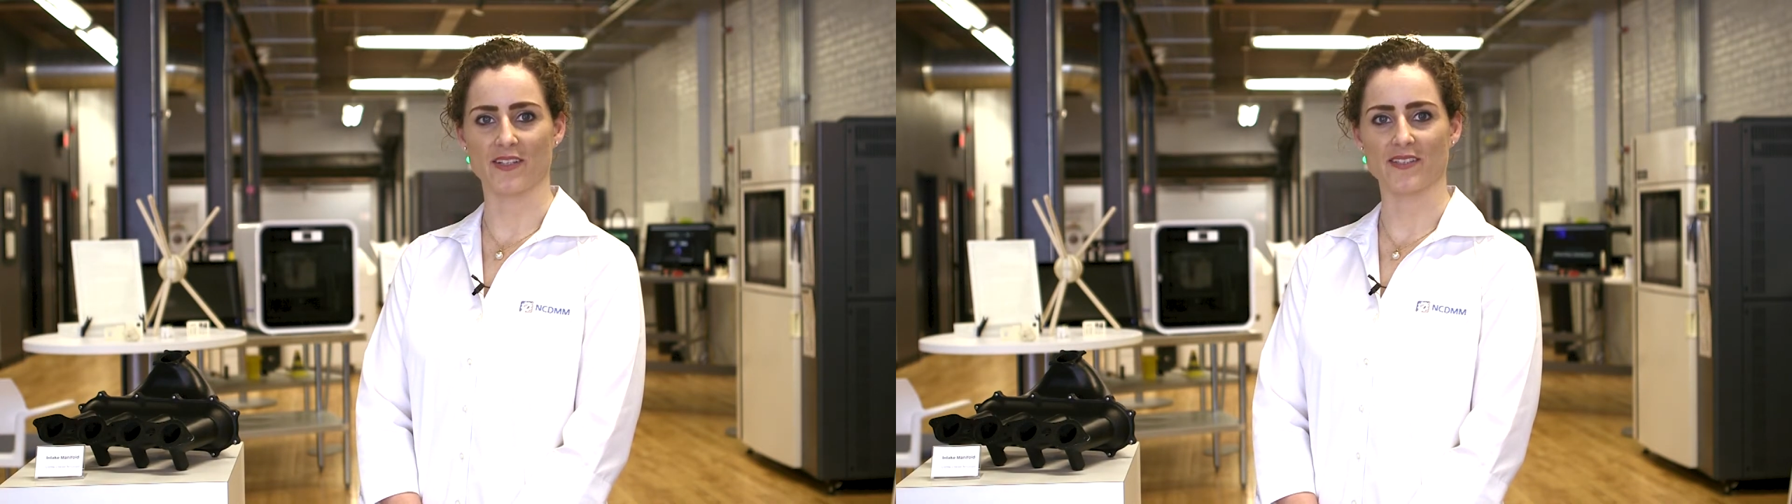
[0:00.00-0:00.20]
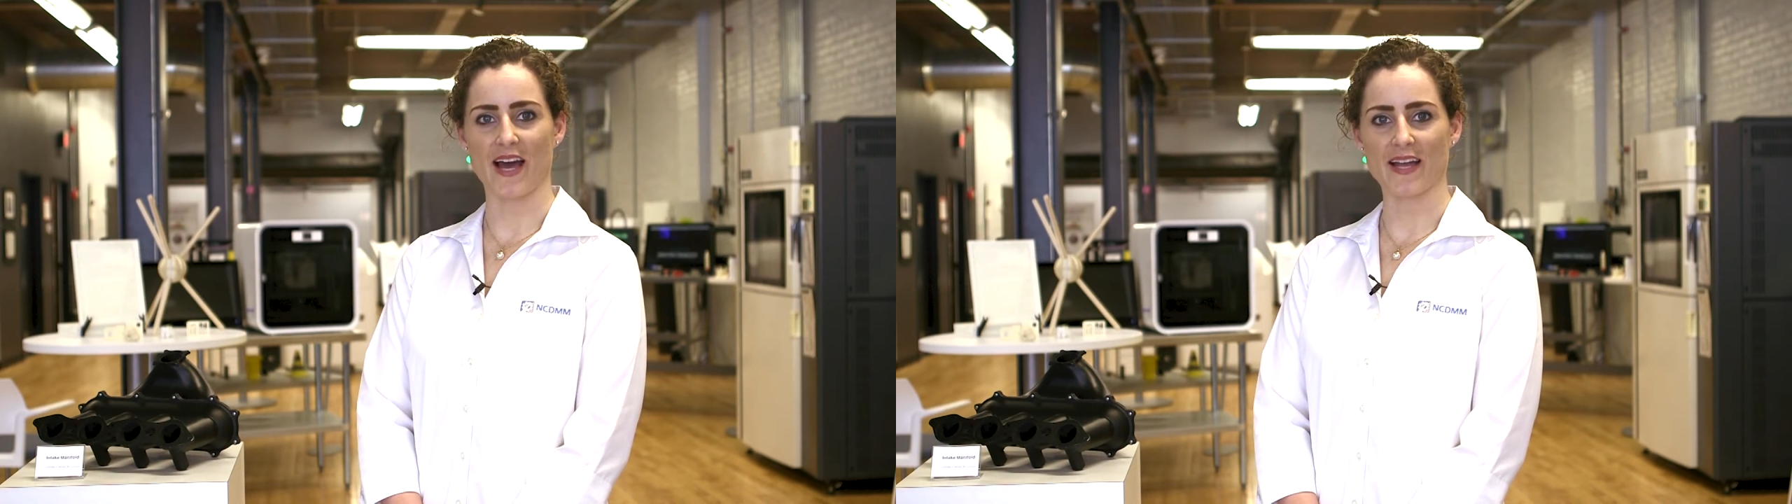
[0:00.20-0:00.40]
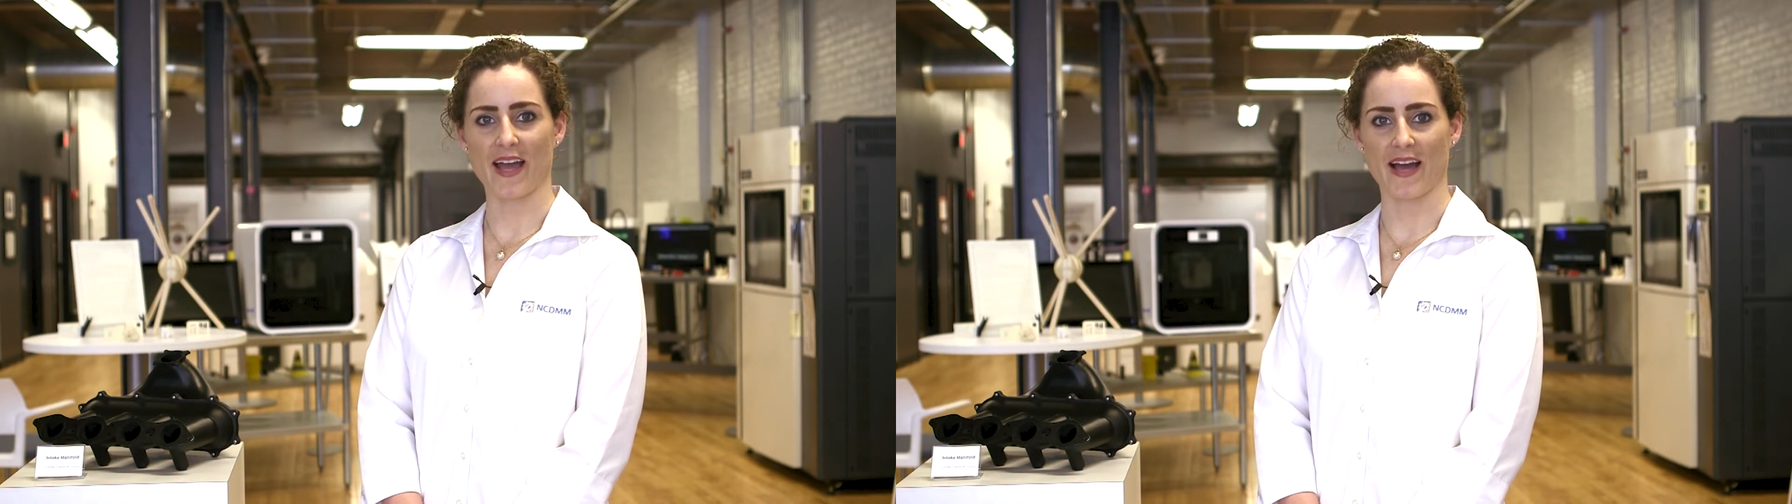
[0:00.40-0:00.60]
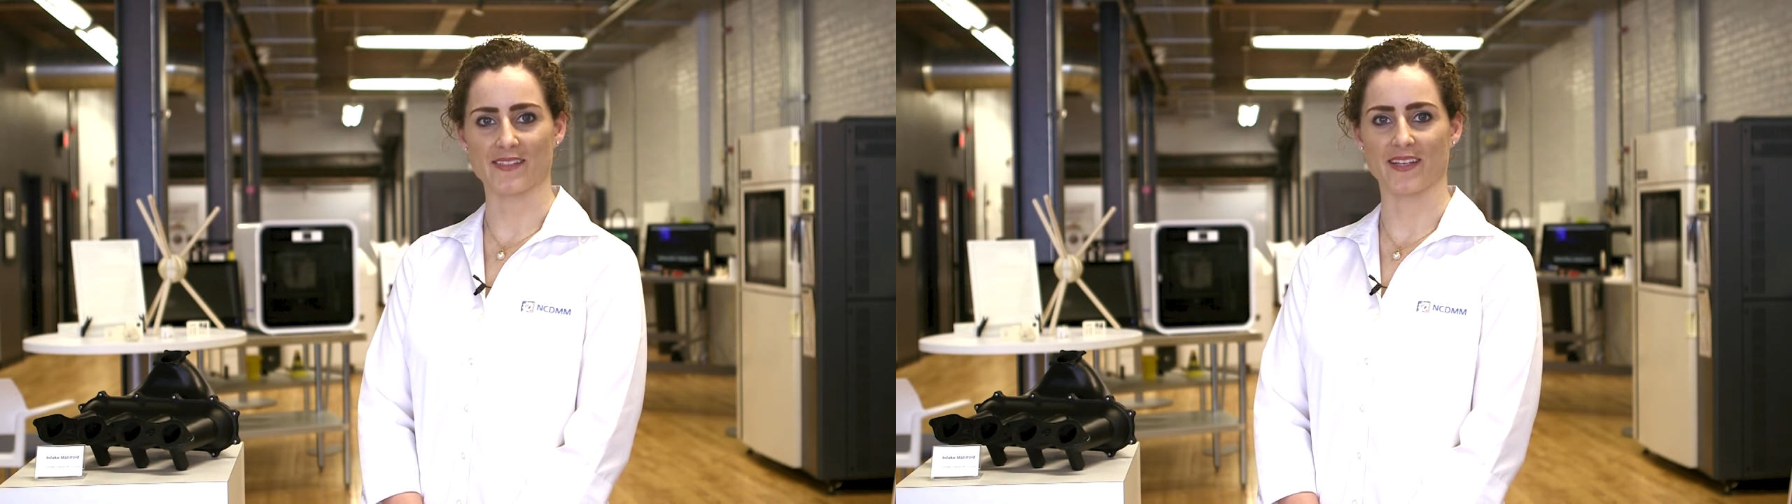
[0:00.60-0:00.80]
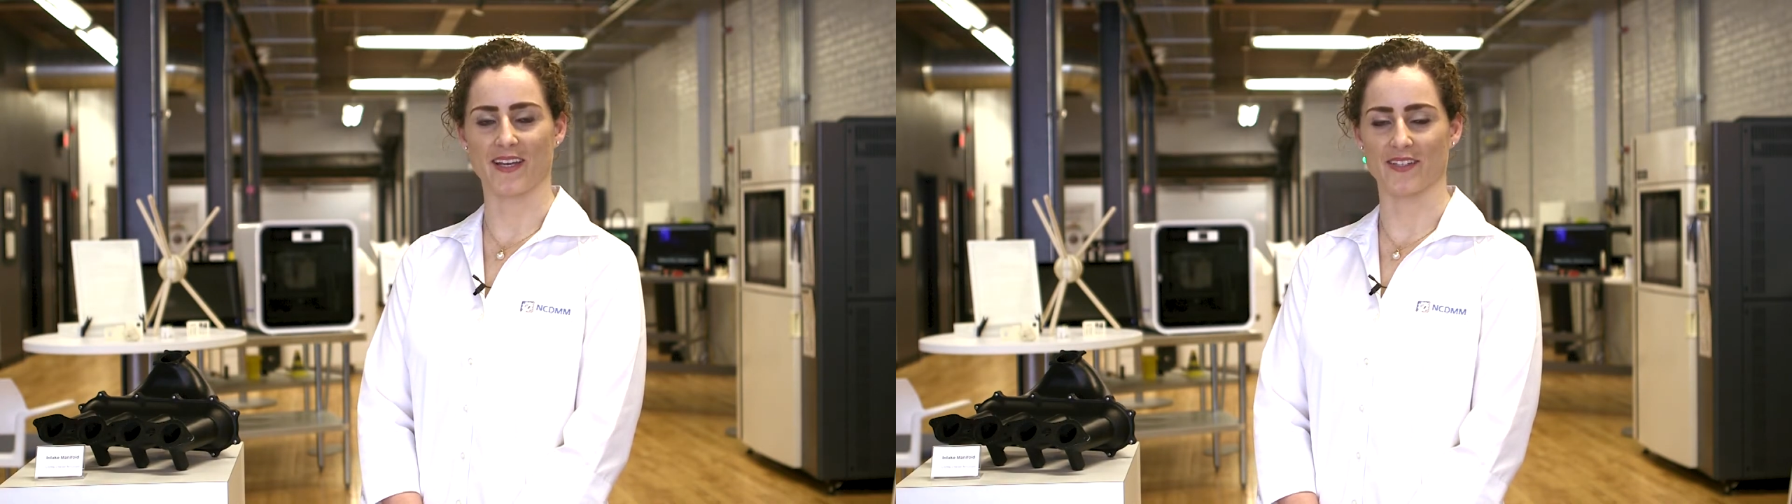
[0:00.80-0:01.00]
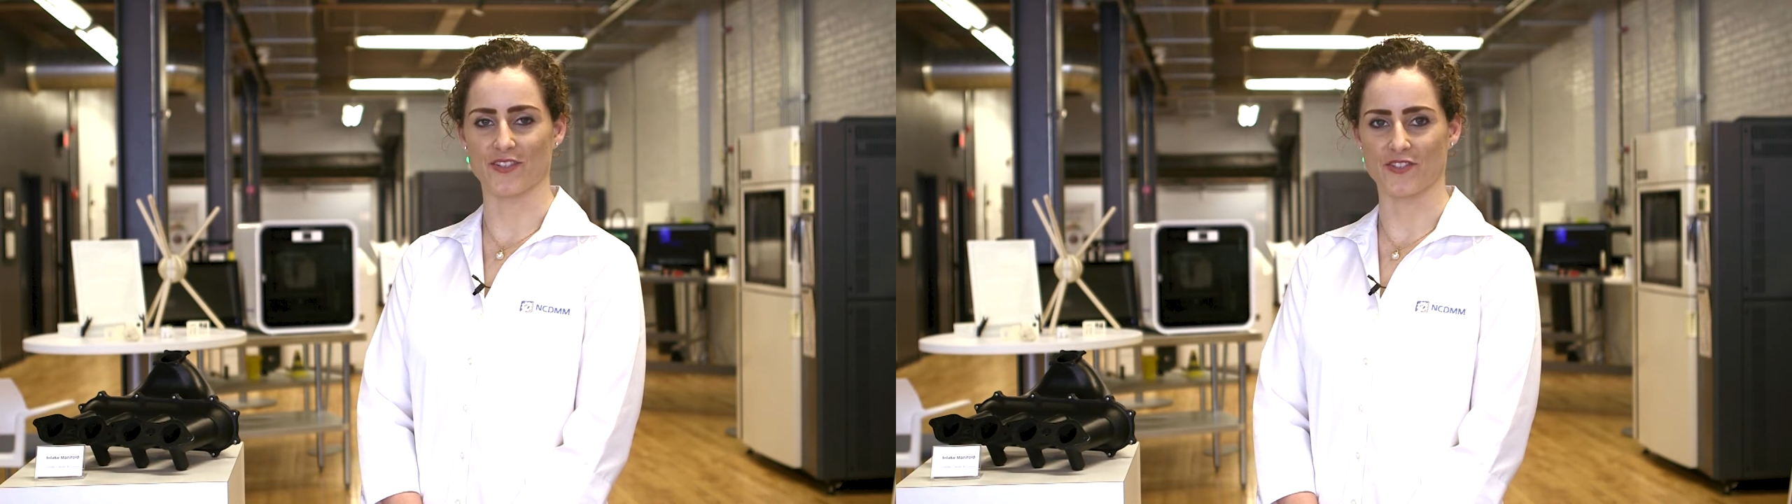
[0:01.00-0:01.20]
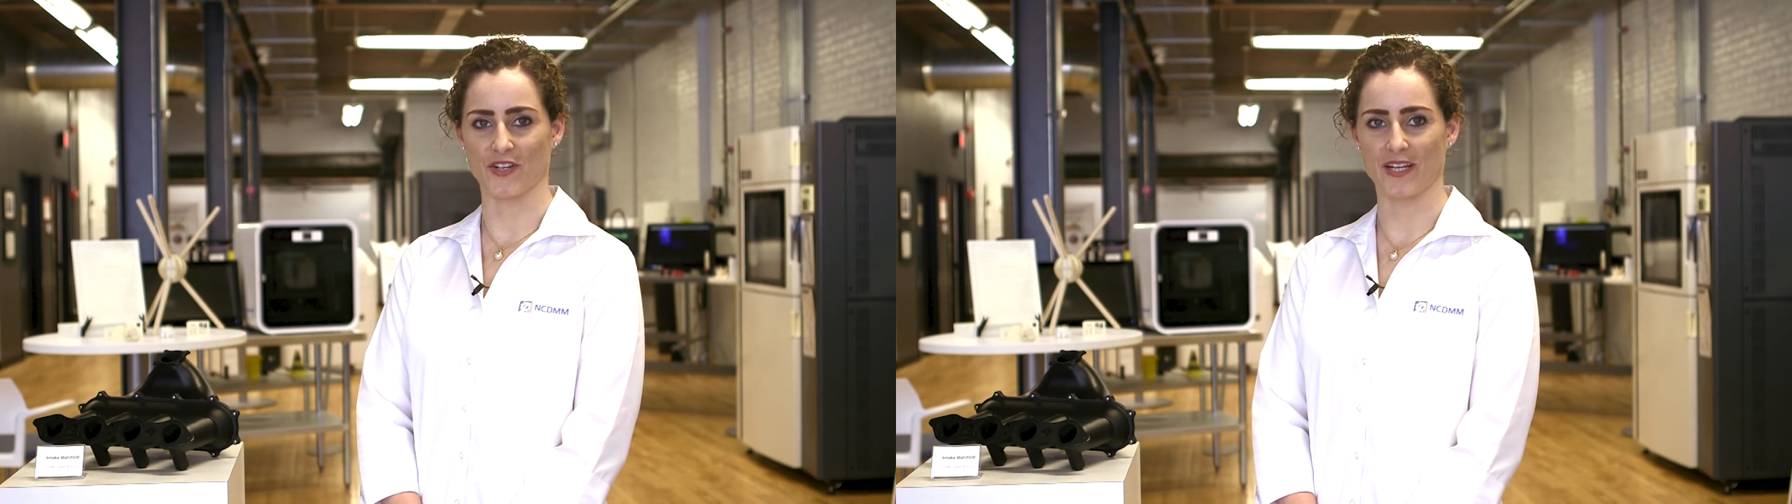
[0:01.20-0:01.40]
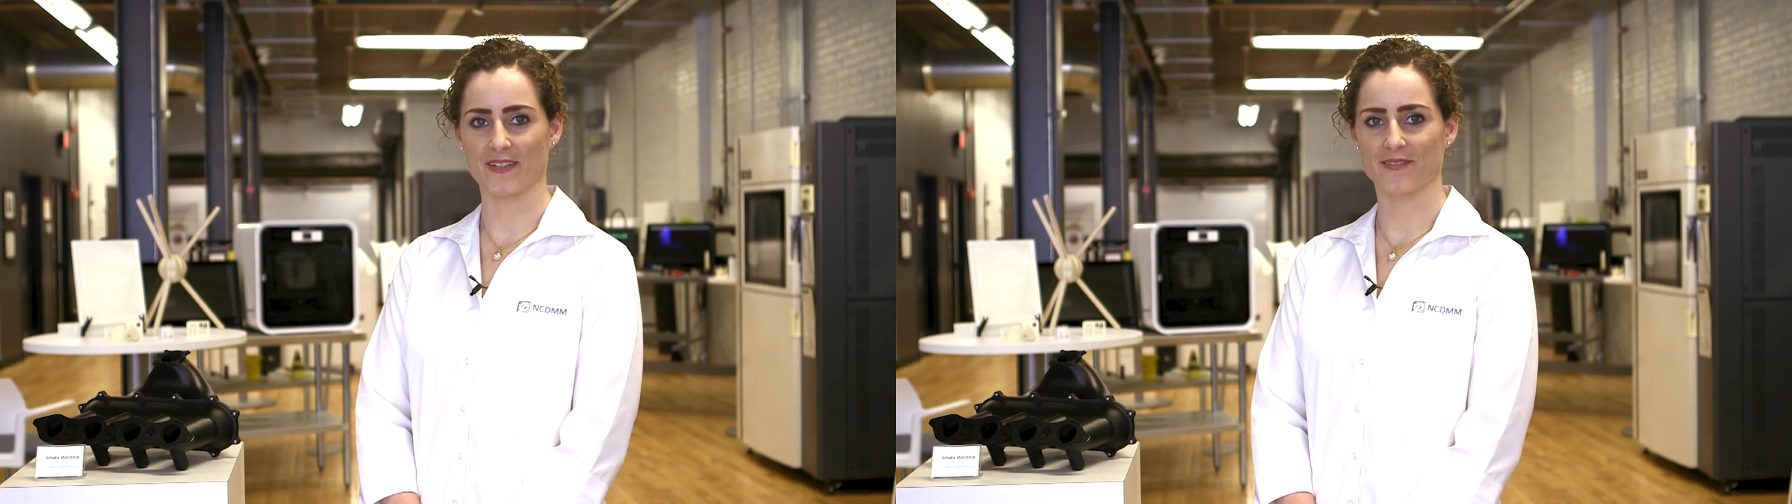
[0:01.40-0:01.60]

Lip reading: the die-casting industry.